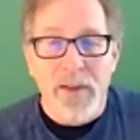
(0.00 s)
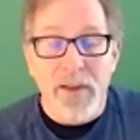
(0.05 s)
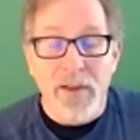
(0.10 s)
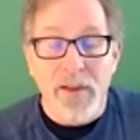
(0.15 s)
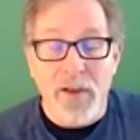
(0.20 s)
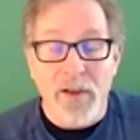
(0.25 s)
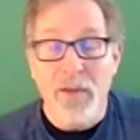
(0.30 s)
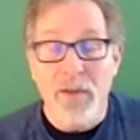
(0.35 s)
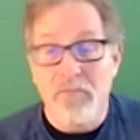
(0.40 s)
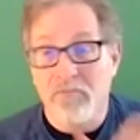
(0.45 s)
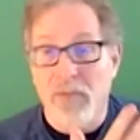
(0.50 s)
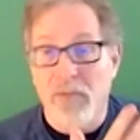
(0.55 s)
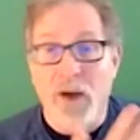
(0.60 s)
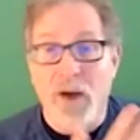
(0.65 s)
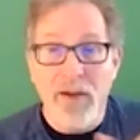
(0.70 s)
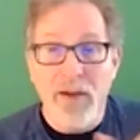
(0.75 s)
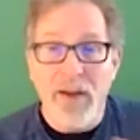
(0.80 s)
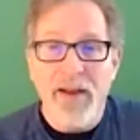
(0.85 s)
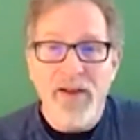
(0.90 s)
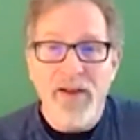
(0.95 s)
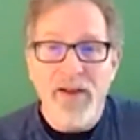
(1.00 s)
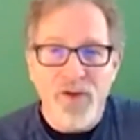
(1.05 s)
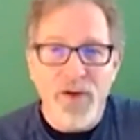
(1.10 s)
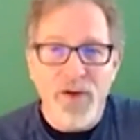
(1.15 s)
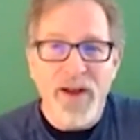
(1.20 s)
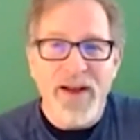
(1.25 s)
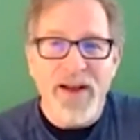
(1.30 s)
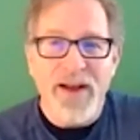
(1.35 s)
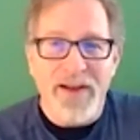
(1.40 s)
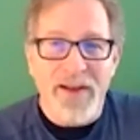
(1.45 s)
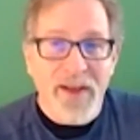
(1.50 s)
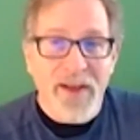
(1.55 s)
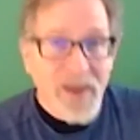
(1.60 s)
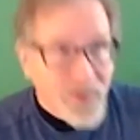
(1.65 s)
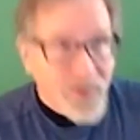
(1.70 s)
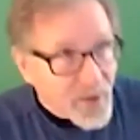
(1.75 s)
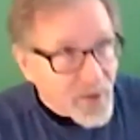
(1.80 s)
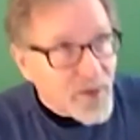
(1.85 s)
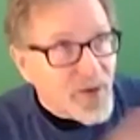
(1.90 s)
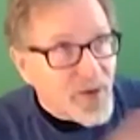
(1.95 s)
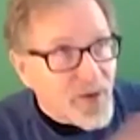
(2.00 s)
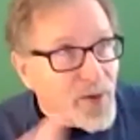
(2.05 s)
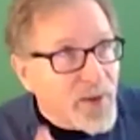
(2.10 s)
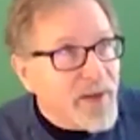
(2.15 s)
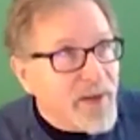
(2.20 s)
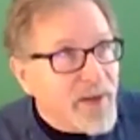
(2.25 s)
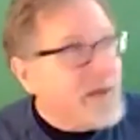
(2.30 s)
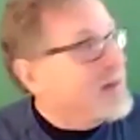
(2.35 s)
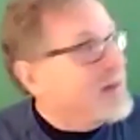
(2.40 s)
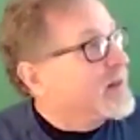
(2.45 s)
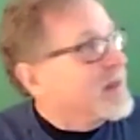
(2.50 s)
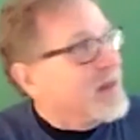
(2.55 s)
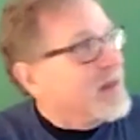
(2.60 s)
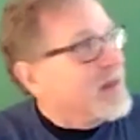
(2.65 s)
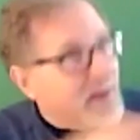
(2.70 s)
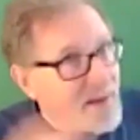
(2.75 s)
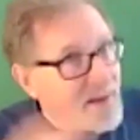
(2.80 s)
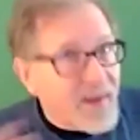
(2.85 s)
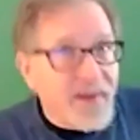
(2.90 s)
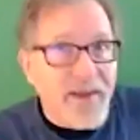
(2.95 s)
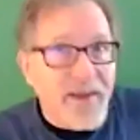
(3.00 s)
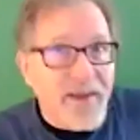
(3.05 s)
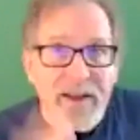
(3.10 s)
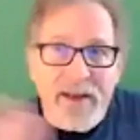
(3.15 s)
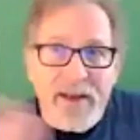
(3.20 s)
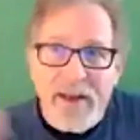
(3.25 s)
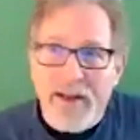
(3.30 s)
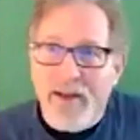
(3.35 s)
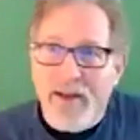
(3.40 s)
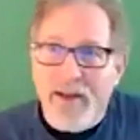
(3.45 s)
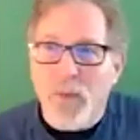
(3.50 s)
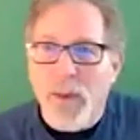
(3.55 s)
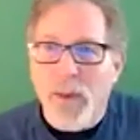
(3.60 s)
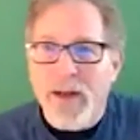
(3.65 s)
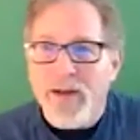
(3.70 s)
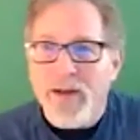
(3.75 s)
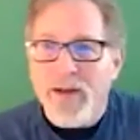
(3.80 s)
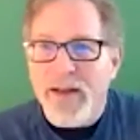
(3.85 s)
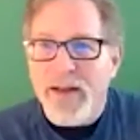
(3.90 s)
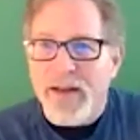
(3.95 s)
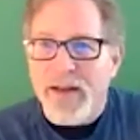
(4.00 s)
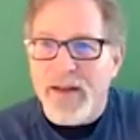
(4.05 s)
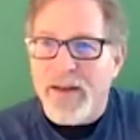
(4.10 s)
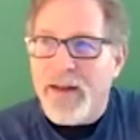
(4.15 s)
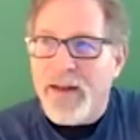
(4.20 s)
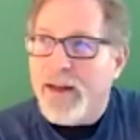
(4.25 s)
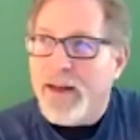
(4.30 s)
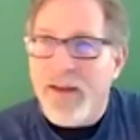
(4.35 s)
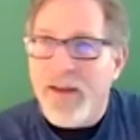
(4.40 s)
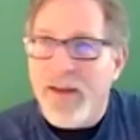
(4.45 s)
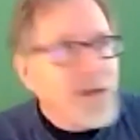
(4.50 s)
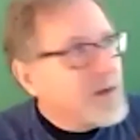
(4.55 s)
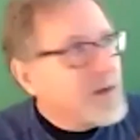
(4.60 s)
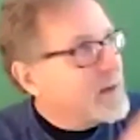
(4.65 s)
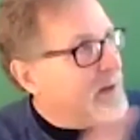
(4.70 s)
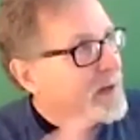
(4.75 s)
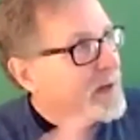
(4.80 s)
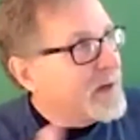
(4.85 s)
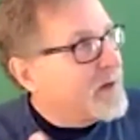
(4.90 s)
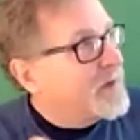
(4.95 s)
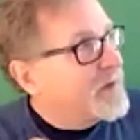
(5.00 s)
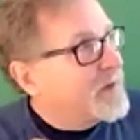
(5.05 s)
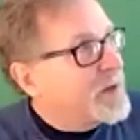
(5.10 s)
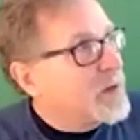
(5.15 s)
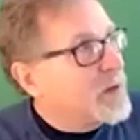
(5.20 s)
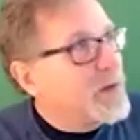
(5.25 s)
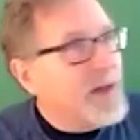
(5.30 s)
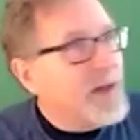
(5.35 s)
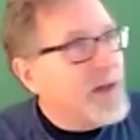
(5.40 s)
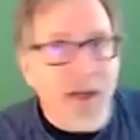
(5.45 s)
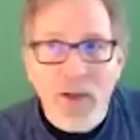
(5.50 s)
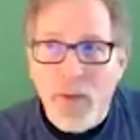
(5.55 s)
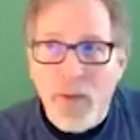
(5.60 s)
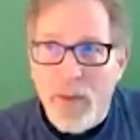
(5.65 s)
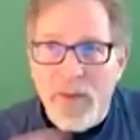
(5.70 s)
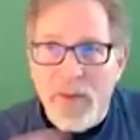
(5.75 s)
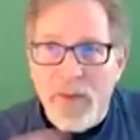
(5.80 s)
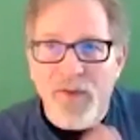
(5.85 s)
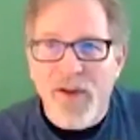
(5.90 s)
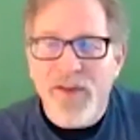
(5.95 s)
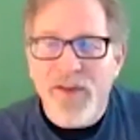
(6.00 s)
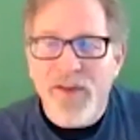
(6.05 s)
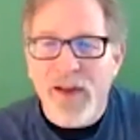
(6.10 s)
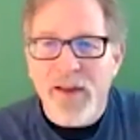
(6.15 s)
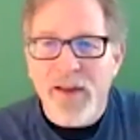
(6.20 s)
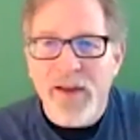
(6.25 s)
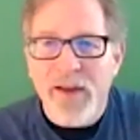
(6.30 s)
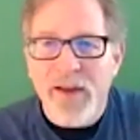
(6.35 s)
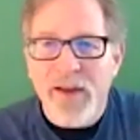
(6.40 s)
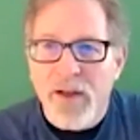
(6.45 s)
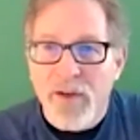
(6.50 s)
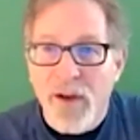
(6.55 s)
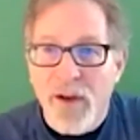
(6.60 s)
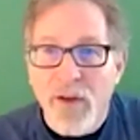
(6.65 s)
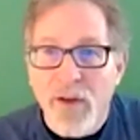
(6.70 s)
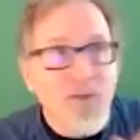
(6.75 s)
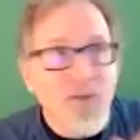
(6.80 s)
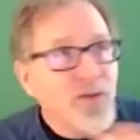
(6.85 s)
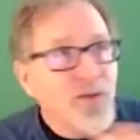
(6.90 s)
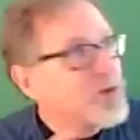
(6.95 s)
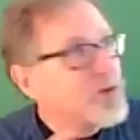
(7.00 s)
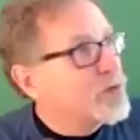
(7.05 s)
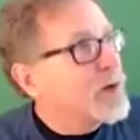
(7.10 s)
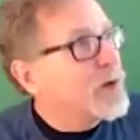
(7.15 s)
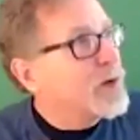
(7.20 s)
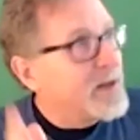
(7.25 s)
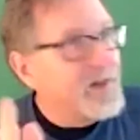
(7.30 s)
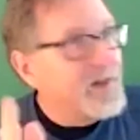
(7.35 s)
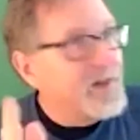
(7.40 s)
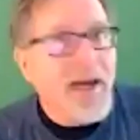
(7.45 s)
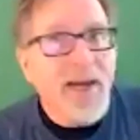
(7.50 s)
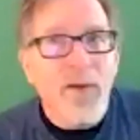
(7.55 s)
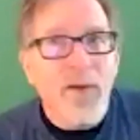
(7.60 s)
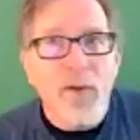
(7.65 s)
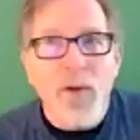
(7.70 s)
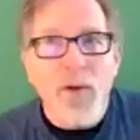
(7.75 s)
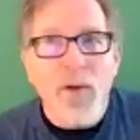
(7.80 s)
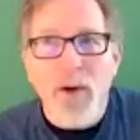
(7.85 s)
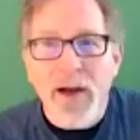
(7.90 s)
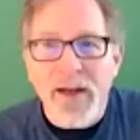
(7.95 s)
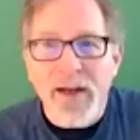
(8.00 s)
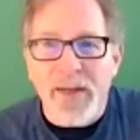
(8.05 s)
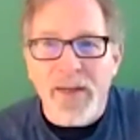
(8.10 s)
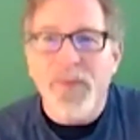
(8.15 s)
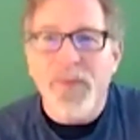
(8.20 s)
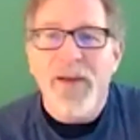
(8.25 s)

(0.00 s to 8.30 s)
Oh, okay, that's great. And so you do it, and then they inspect it, and everything okay? You want me to fix anything? No, this is great, exactly what we wanted.